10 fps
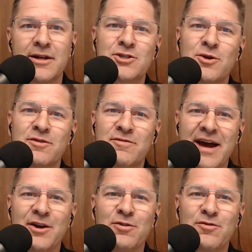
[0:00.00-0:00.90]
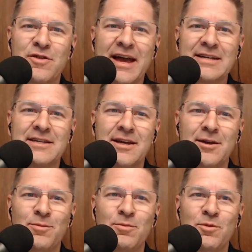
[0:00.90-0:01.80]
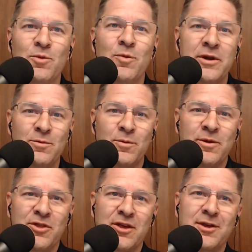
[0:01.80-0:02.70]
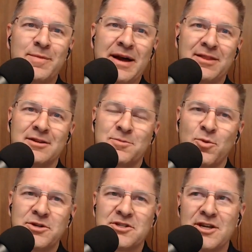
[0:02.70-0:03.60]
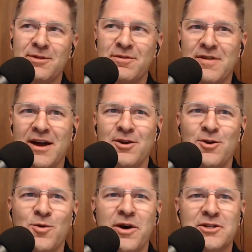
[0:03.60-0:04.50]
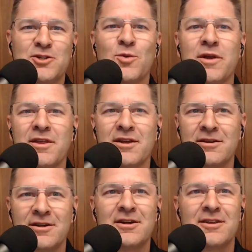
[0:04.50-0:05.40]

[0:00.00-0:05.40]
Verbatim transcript: And so the value for that team when when we think about the sports team, the value was to win the